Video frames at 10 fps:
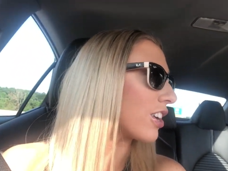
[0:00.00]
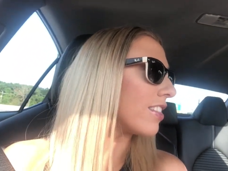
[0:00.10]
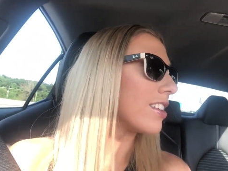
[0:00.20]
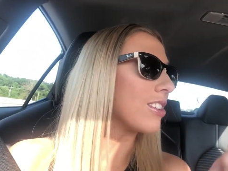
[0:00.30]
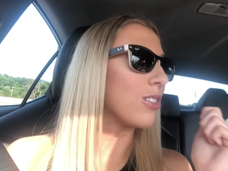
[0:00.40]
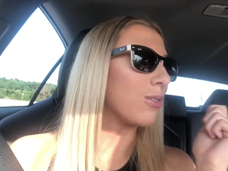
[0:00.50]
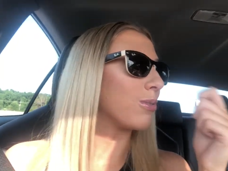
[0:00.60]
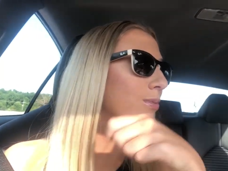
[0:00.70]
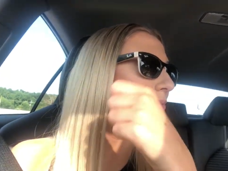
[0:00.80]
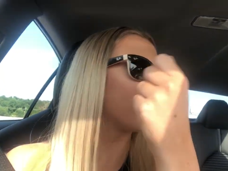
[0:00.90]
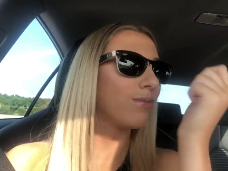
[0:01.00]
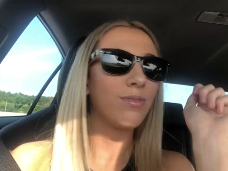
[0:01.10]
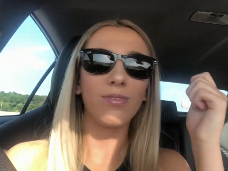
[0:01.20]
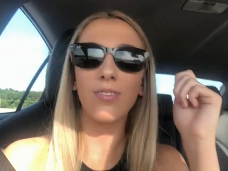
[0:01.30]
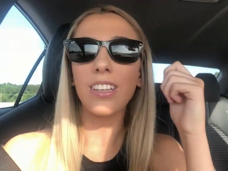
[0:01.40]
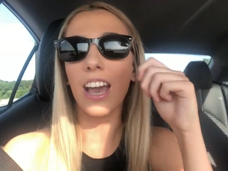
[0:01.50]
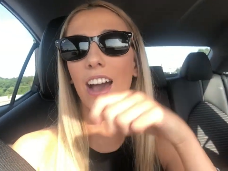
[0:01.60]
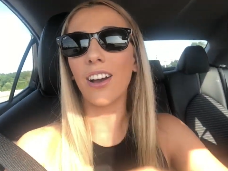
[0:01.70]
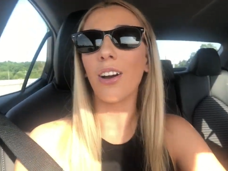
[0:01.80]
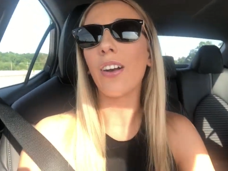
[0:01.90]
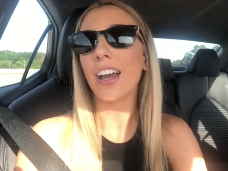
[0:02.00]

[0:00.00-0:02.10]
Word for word: and then you... I, I got it. Yeah, got it.